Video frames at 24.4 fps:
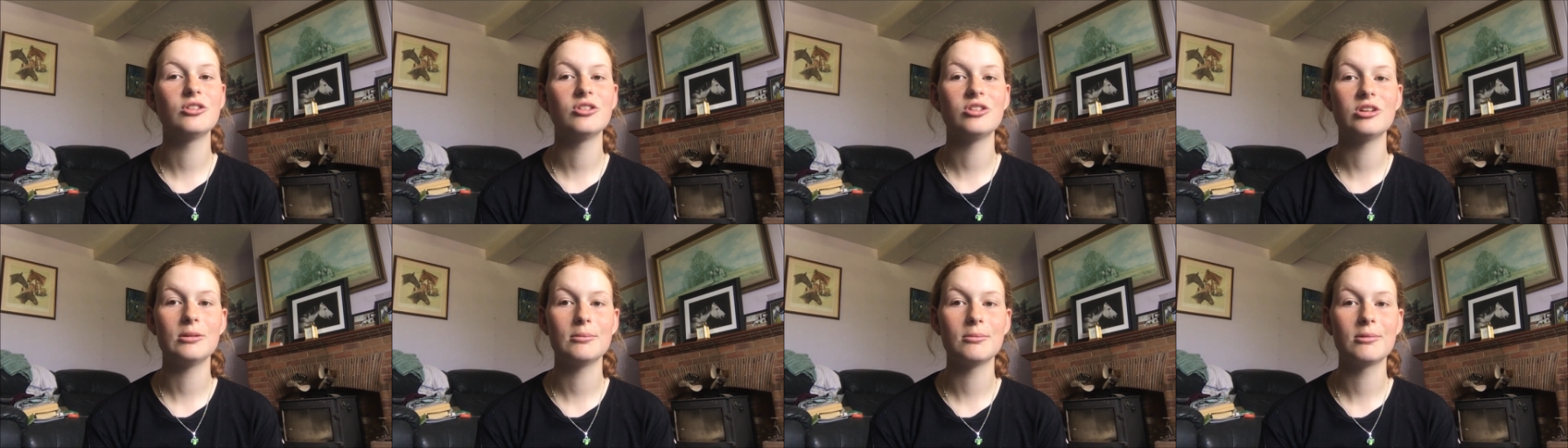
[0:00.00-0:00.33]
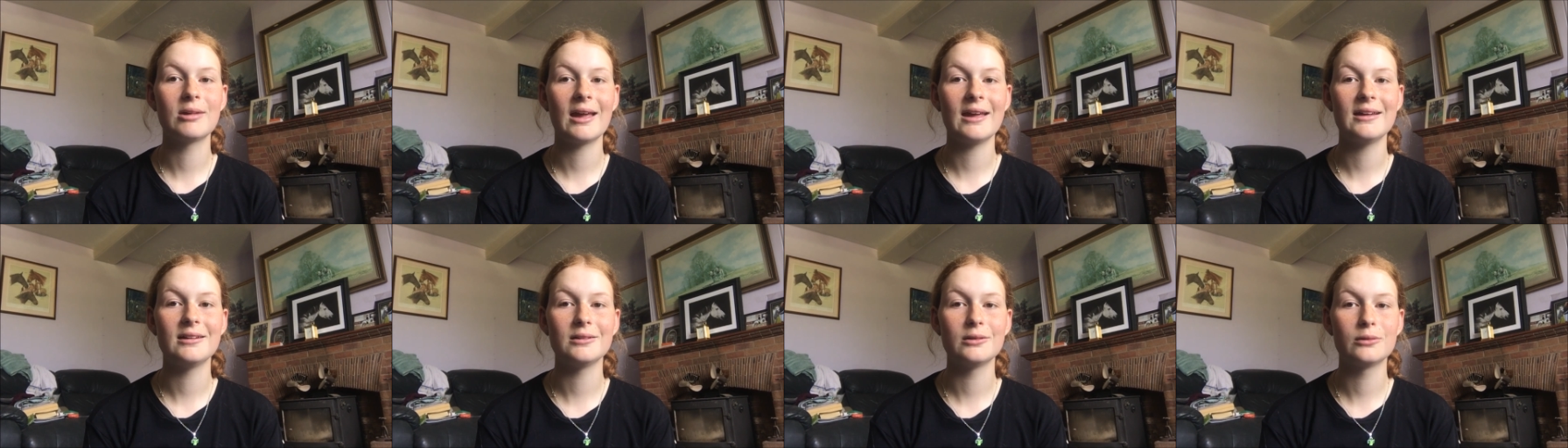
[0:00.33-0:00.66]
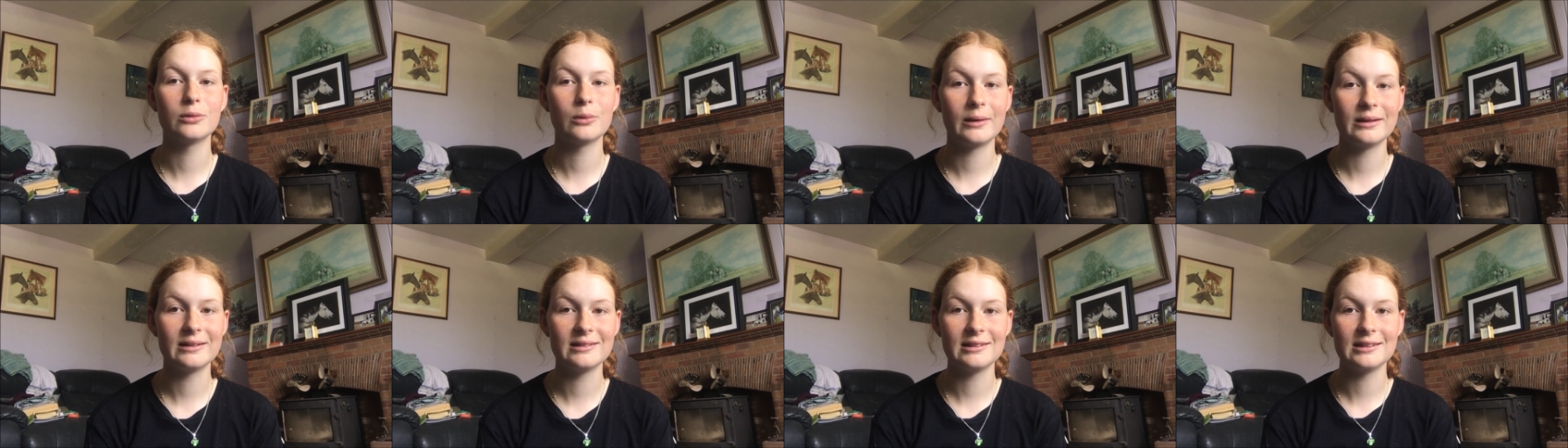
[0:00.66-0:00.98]
Sheepgate
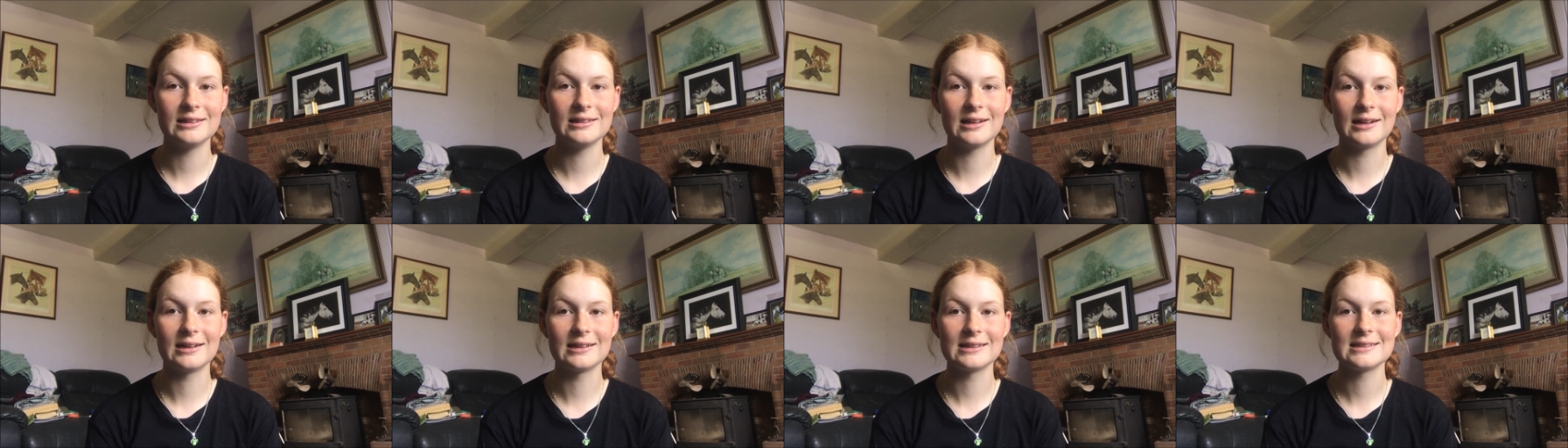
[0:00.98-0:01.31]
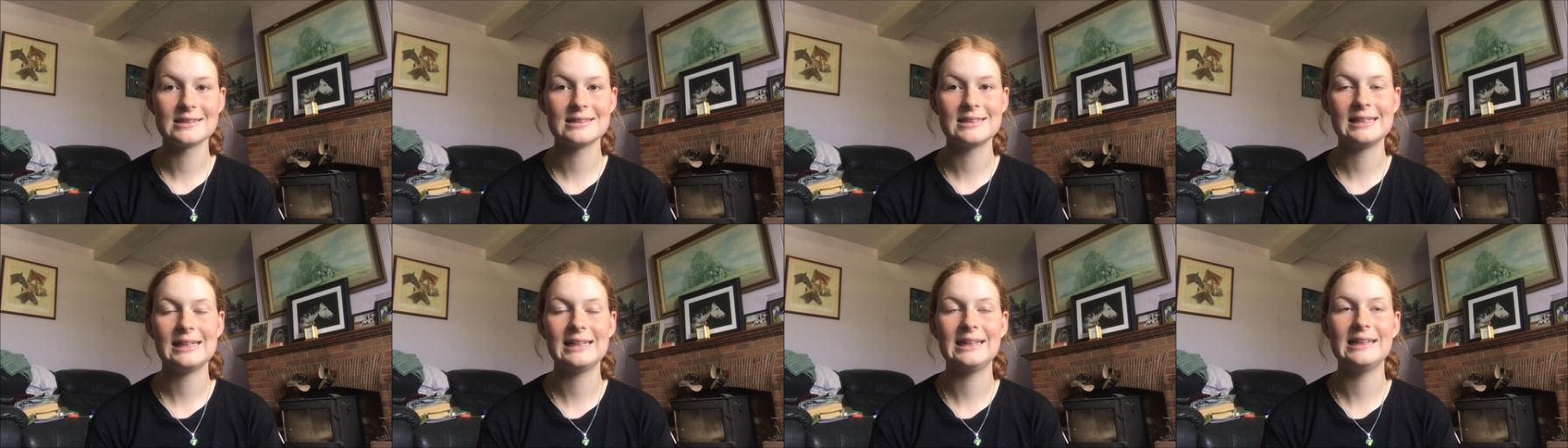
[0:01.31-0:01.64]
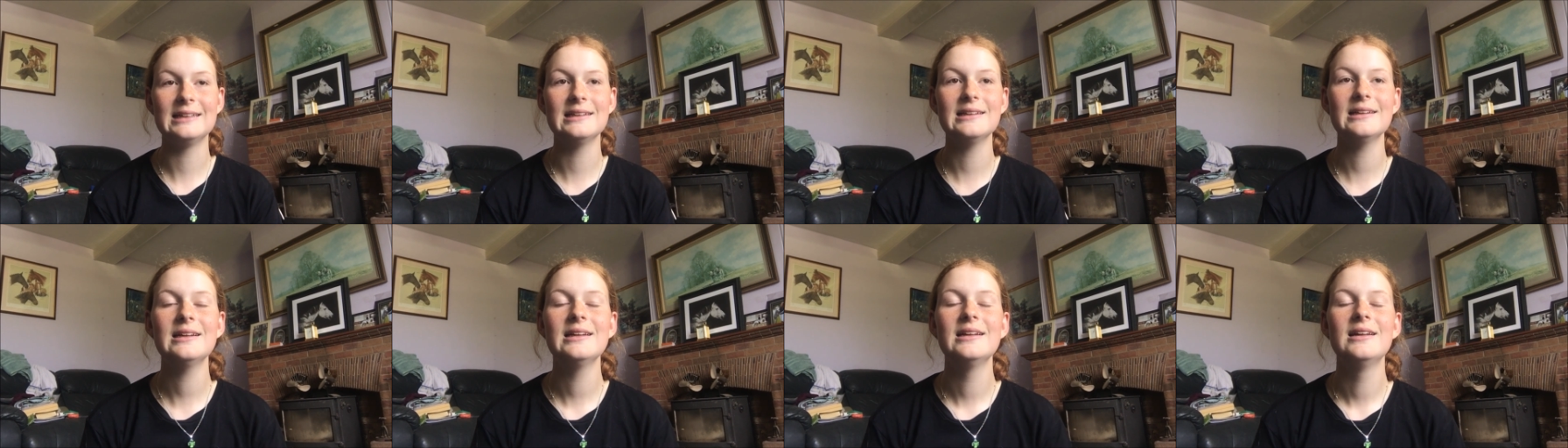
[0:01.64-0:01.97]

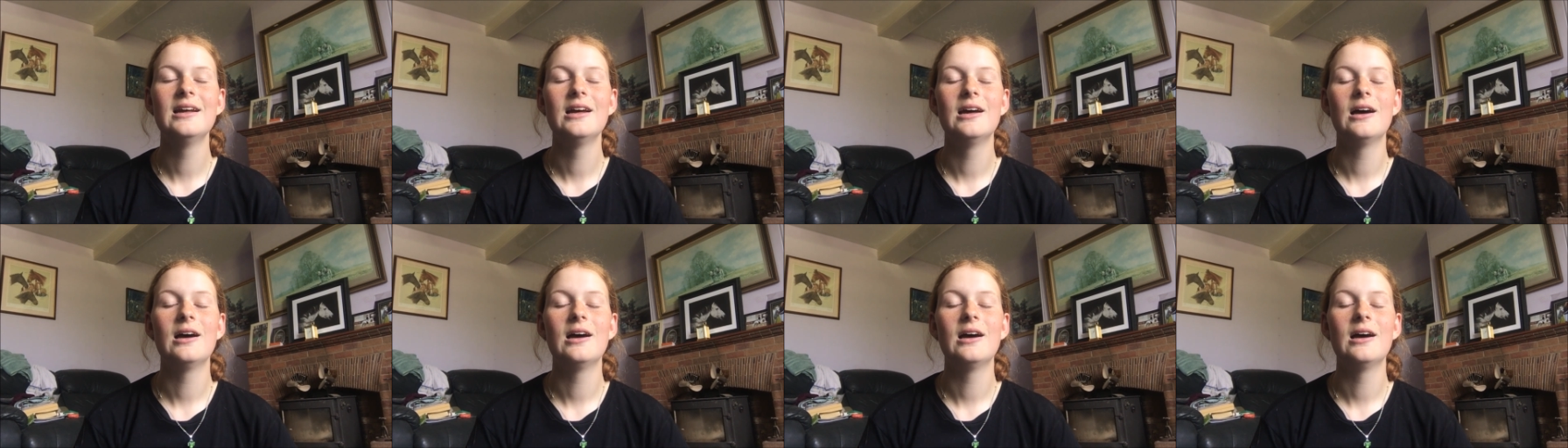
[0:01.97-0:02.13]
2019.